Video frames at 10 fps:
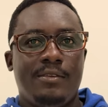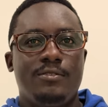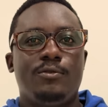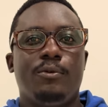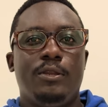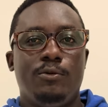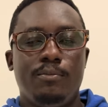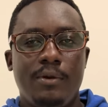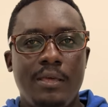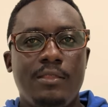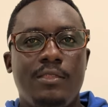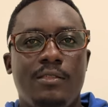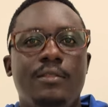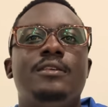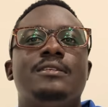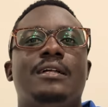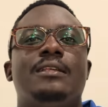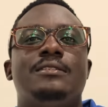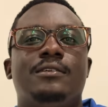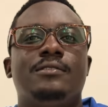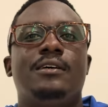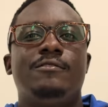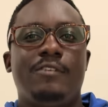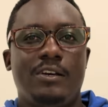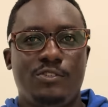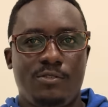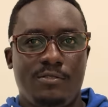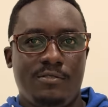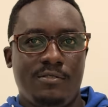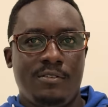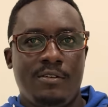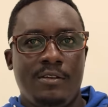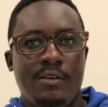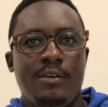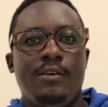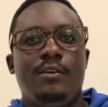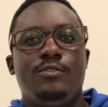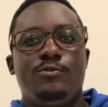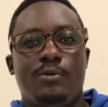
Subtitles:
So when you breathe, these are the cells that function to